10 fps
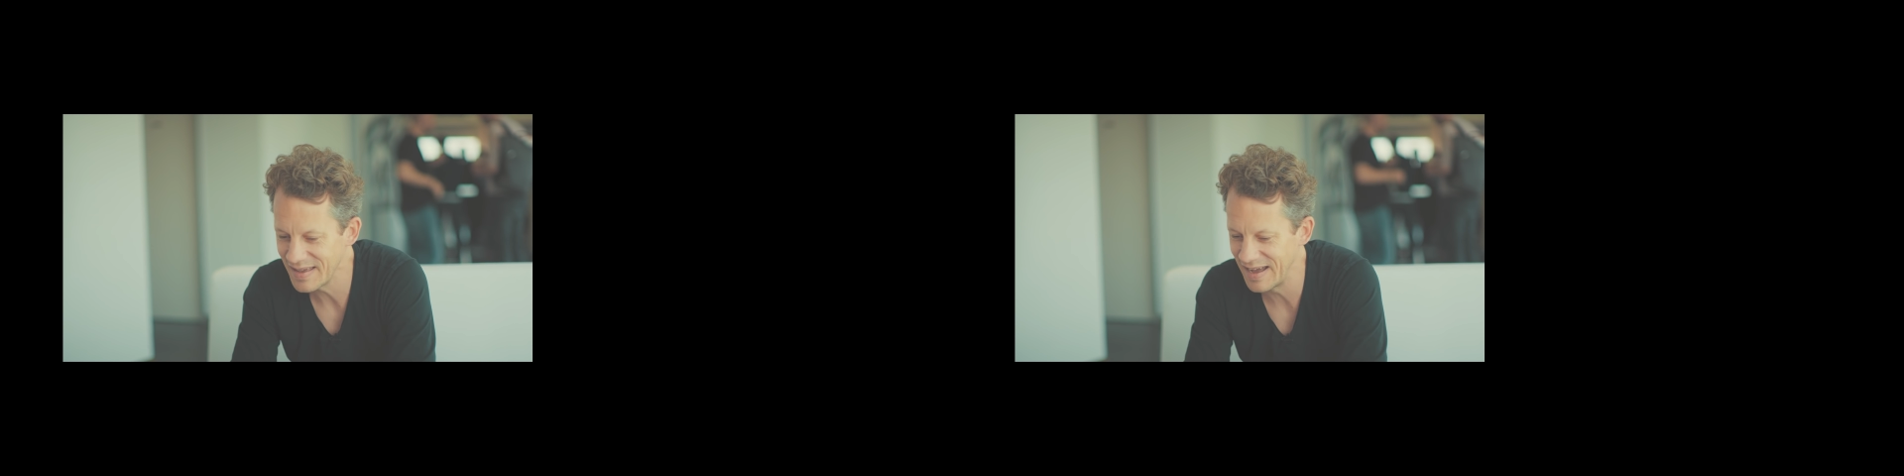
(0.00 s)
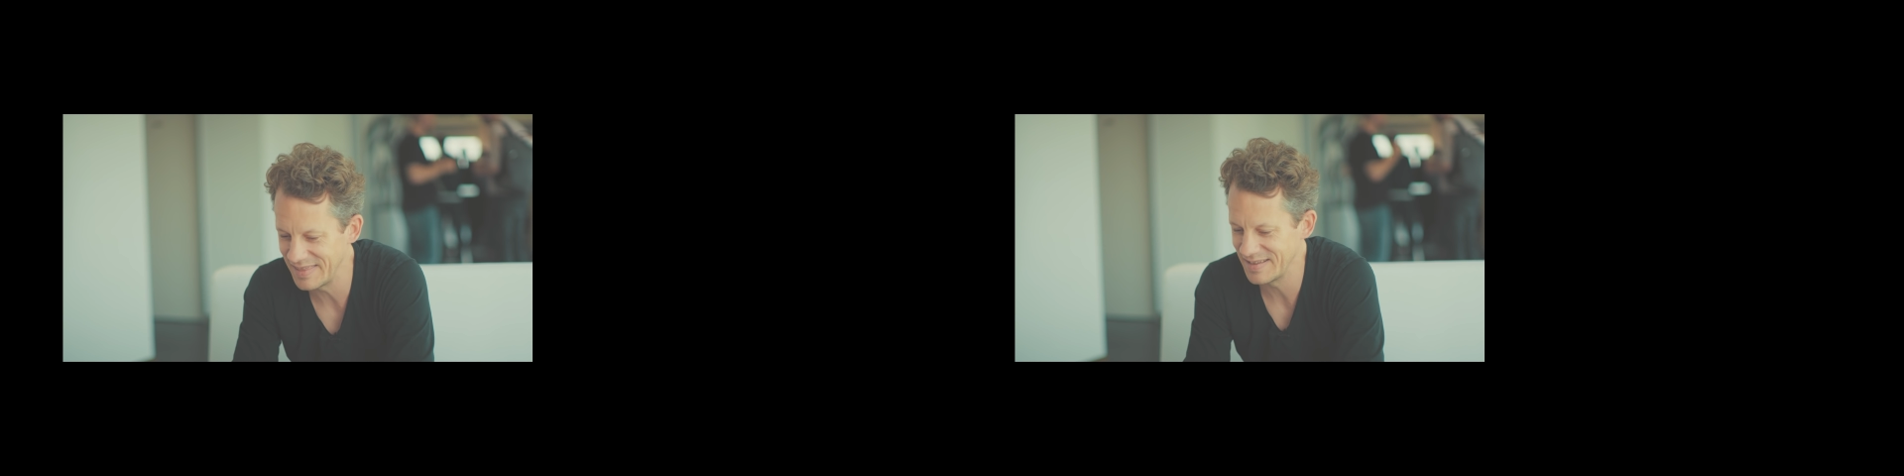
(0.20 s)

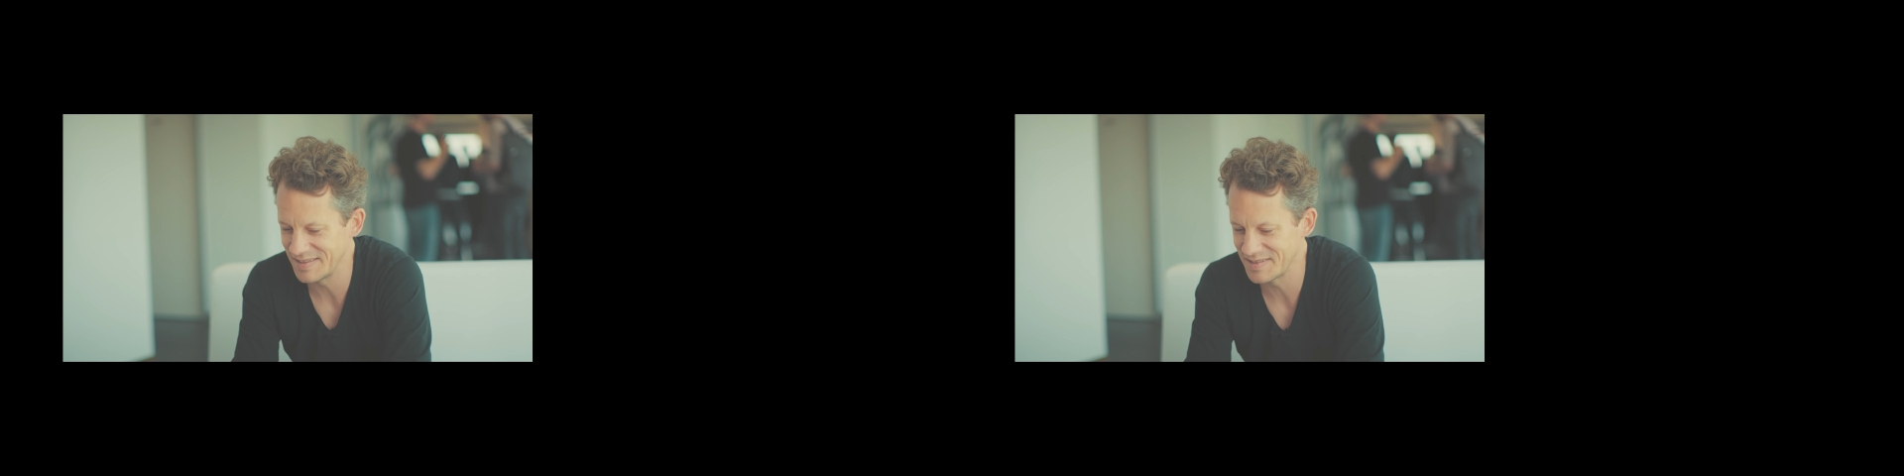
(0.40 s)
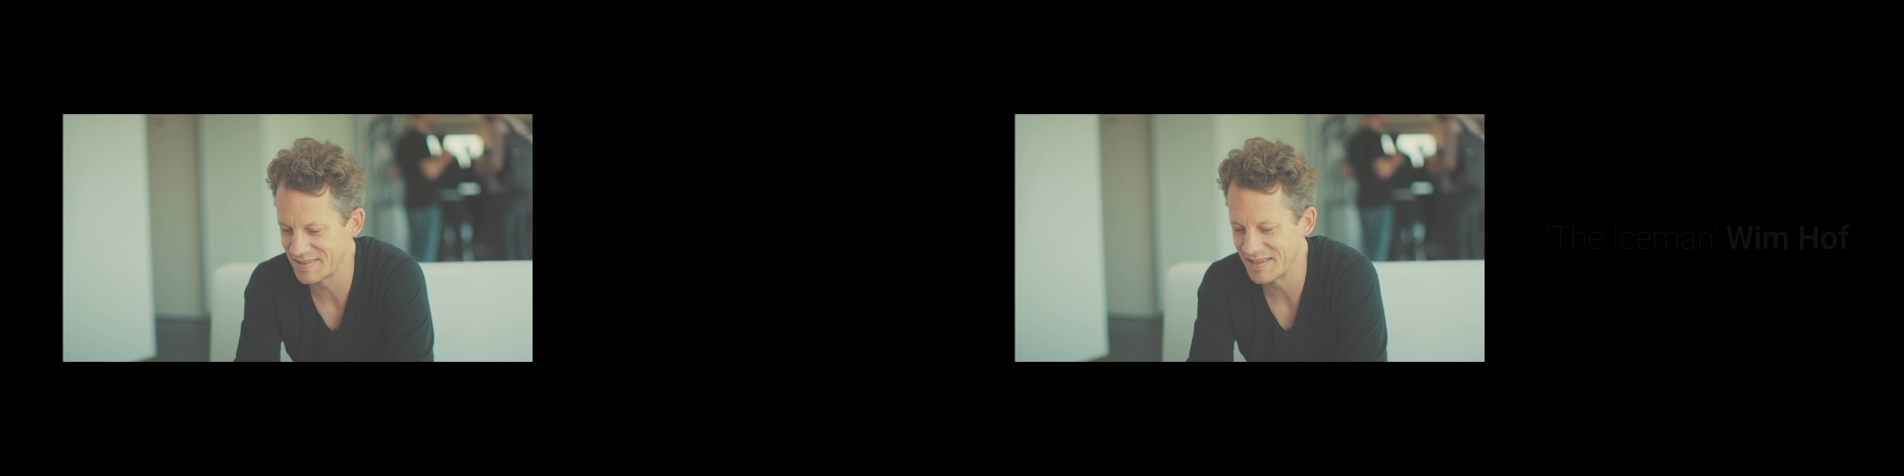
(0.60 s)
I think
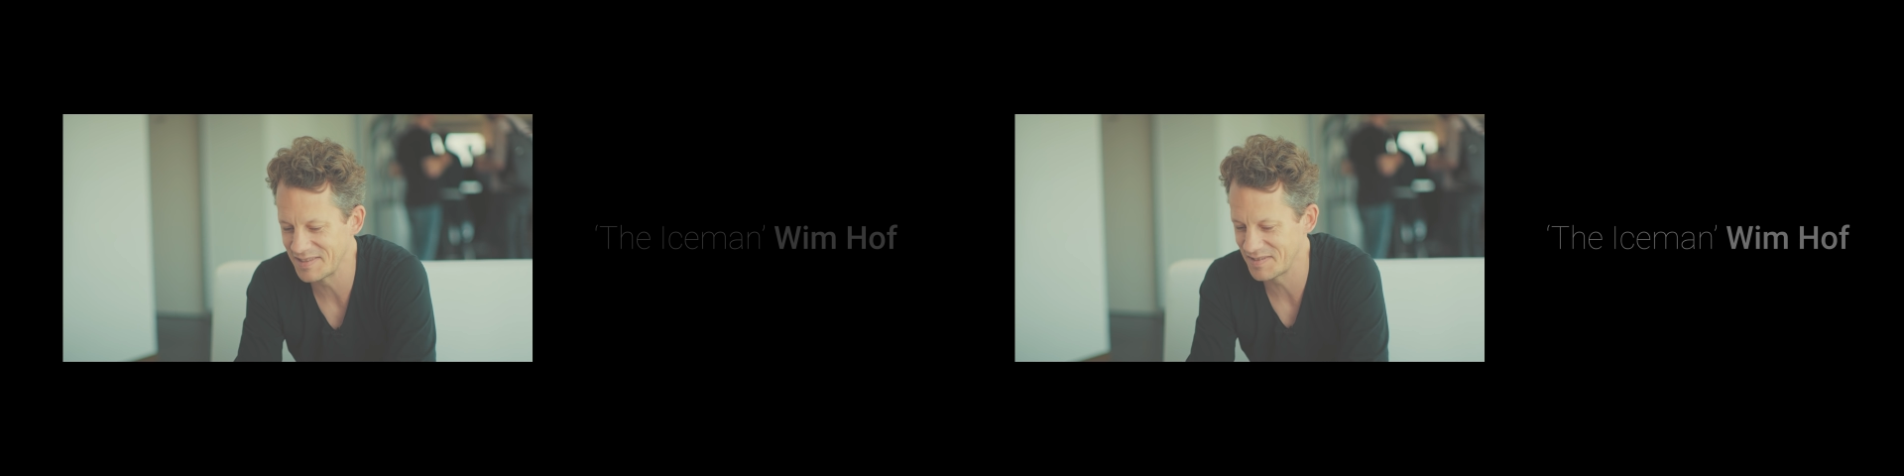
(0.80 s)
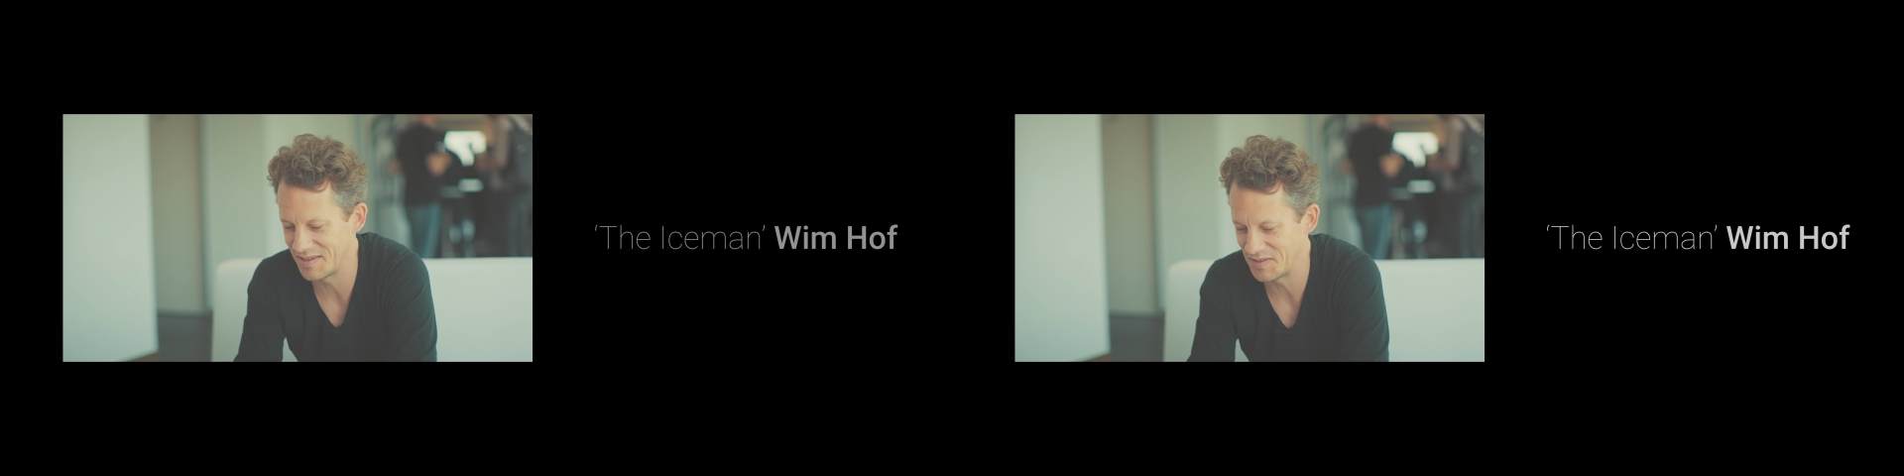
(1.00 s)
it's
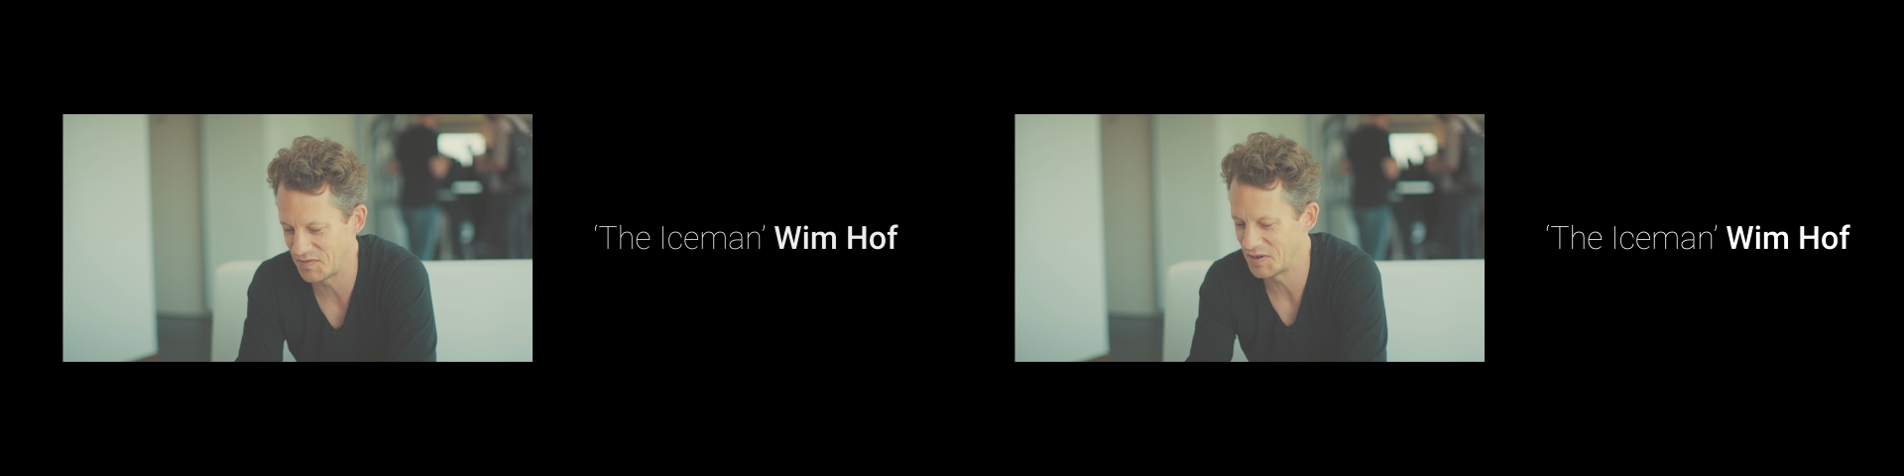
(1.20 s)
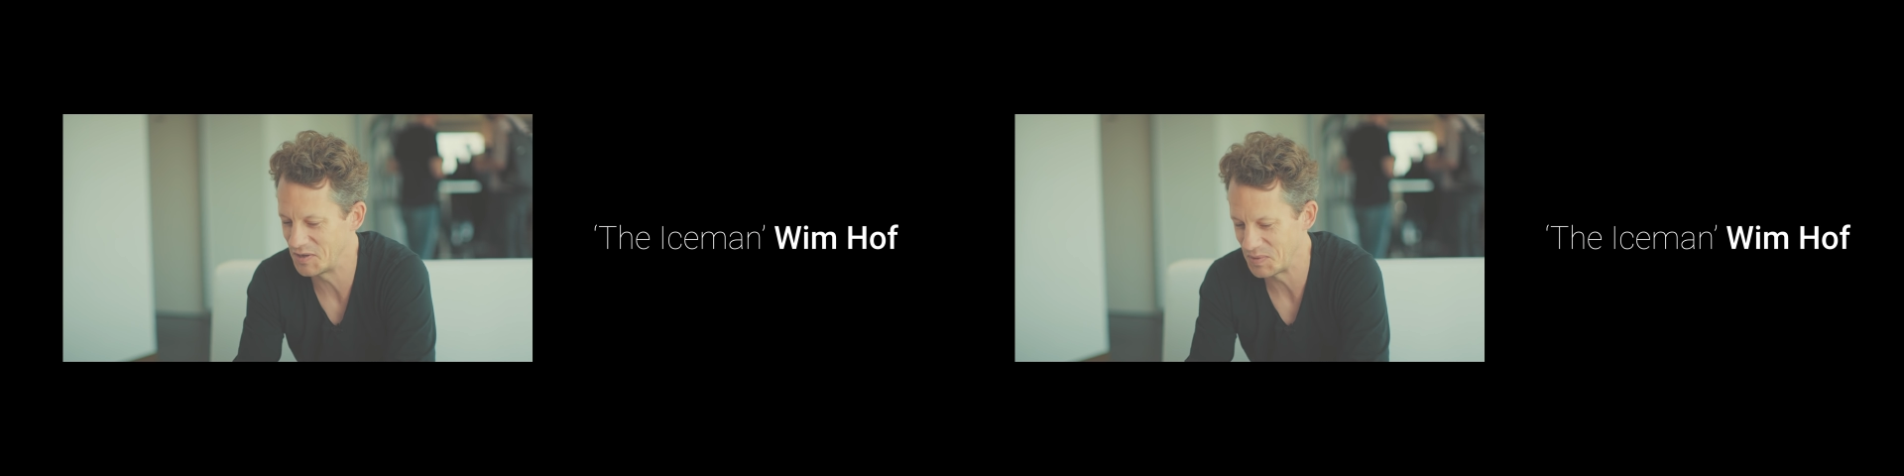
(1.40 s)
it's
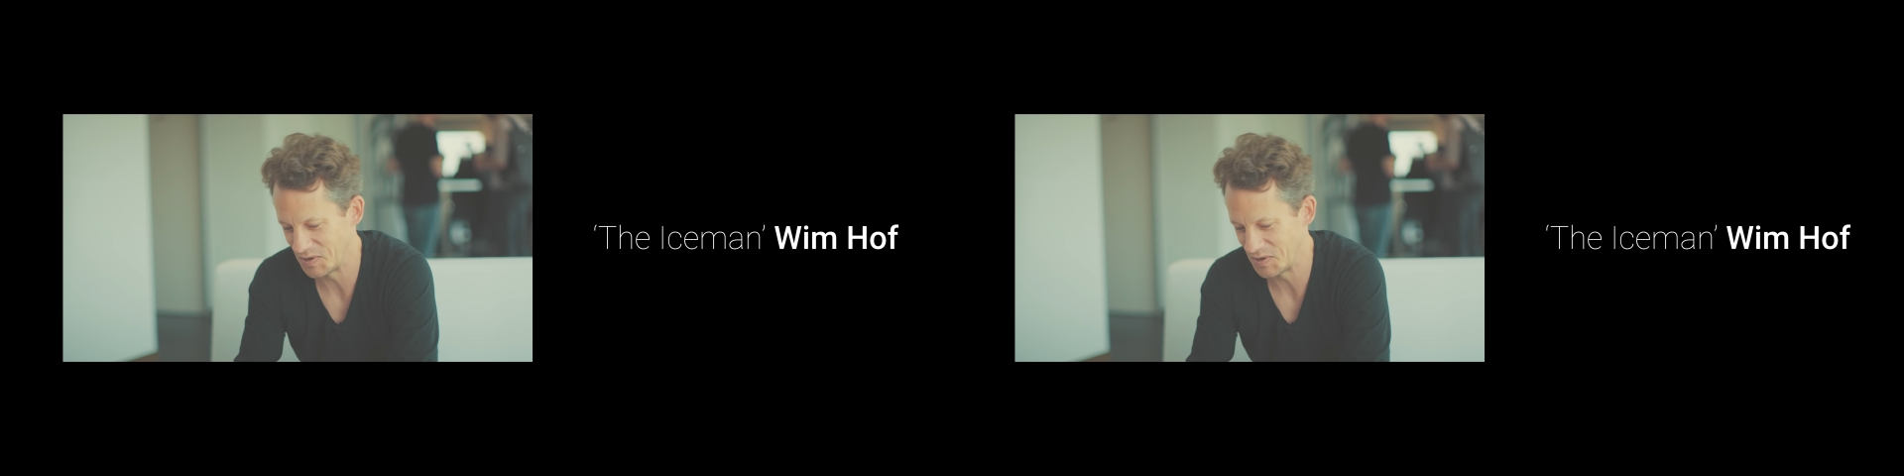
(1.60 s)
it's funny